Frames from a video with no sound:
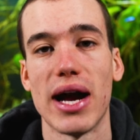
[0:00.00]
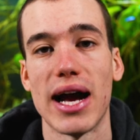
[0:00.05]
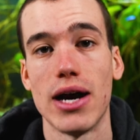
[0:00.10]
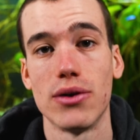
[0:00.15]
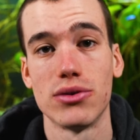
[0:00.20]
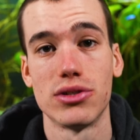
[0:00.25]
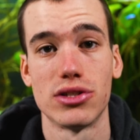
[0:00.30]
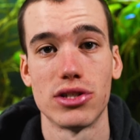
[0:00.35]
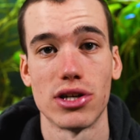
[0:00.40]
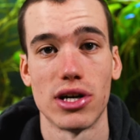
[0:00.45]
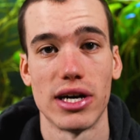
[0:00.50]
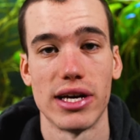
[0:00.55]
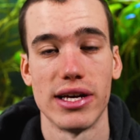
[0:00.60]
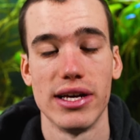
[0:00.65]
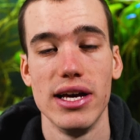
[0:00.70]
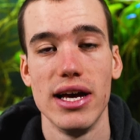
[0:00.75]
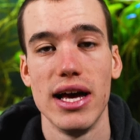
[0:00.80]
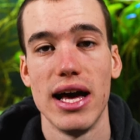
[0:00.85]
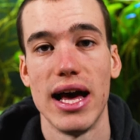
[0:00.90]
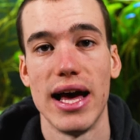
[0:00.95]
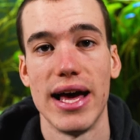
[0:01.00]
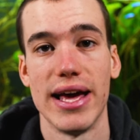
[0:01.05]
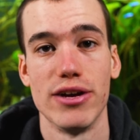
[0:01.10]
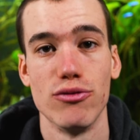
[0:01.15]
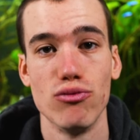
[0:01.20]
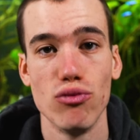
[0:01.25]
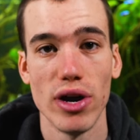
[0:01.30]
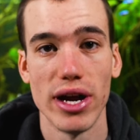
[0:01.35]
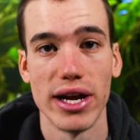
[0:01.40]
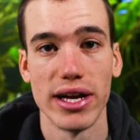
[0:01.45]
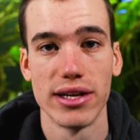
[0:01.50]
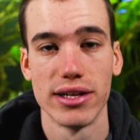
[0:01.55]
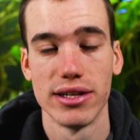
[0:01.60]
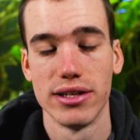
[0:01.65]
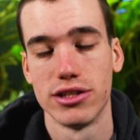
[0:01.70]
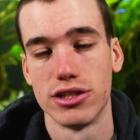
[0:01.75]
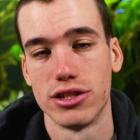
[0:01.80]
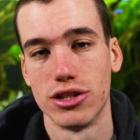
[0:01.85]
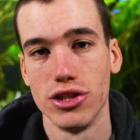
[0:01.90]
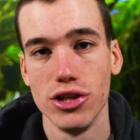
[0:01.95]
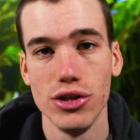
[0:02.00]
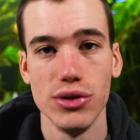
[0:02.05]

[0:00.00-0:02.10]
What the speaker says: how to tie a rig to